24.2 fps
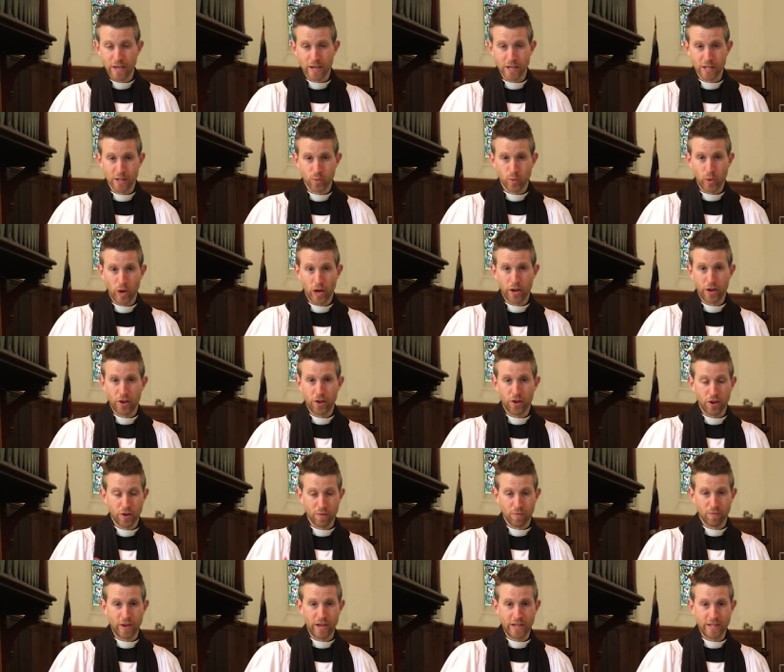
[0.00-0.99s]
as well, and you
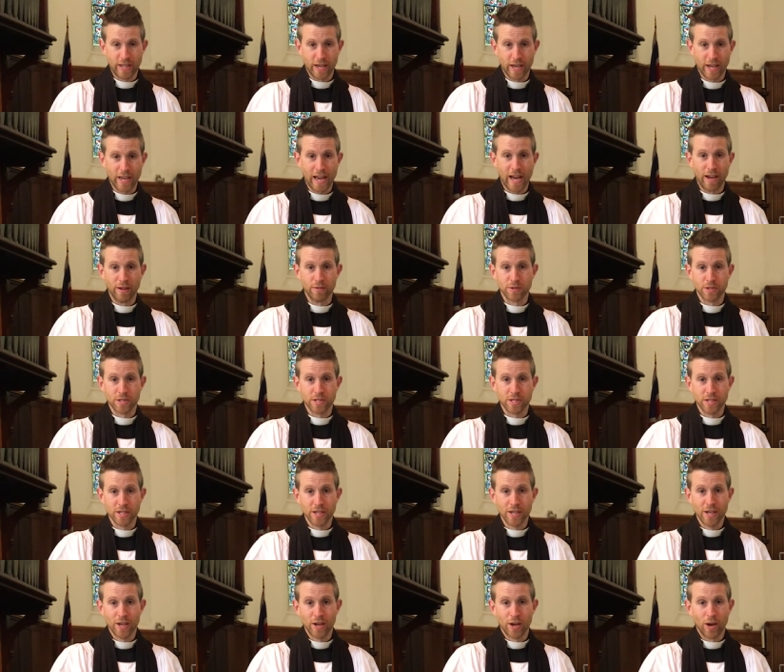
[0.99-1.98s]
can read the accounts
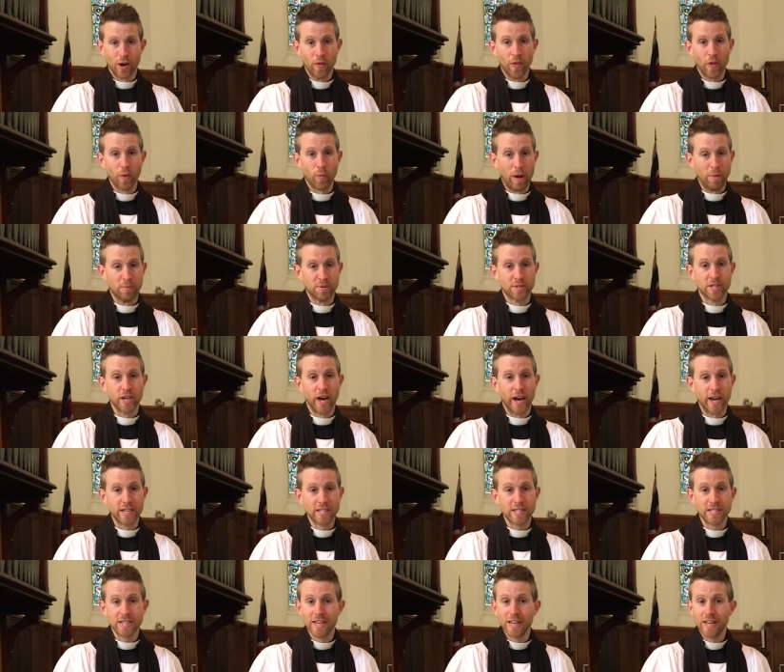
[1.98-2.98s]
on the
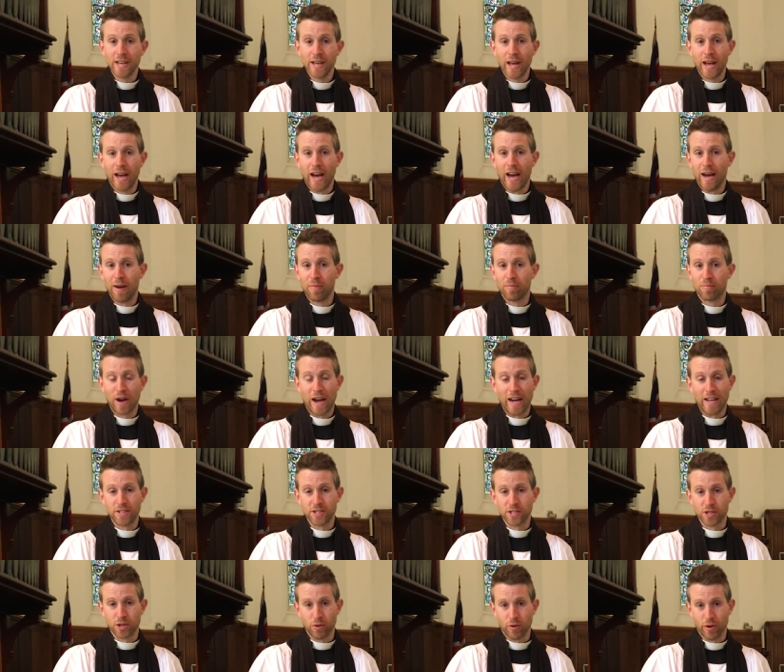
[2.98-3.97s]
website uh,
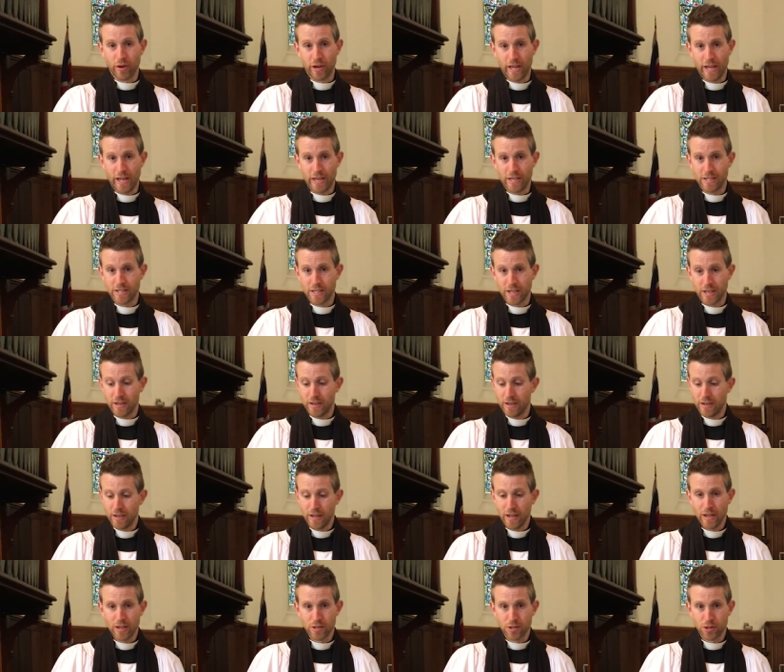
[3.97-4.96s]

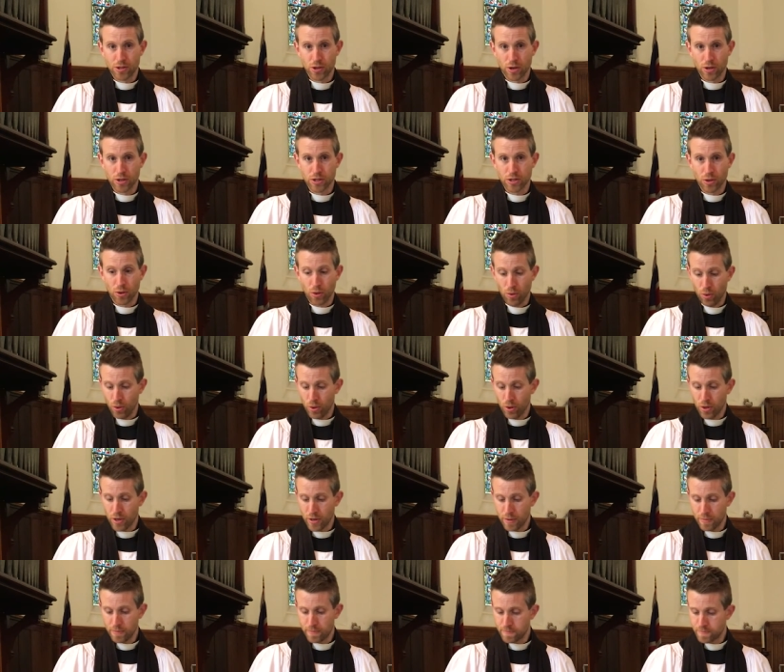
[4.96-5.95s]

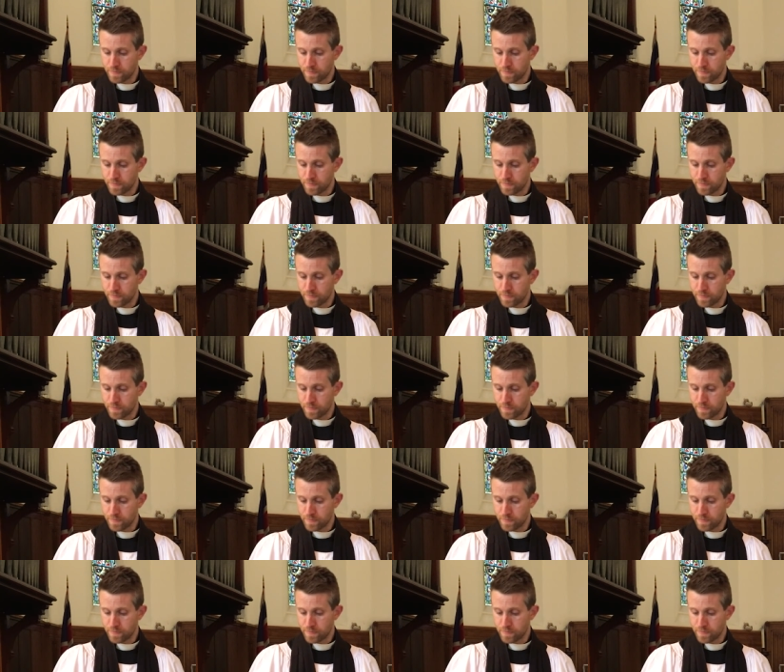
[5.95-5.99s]
bransgoreandhinton.org.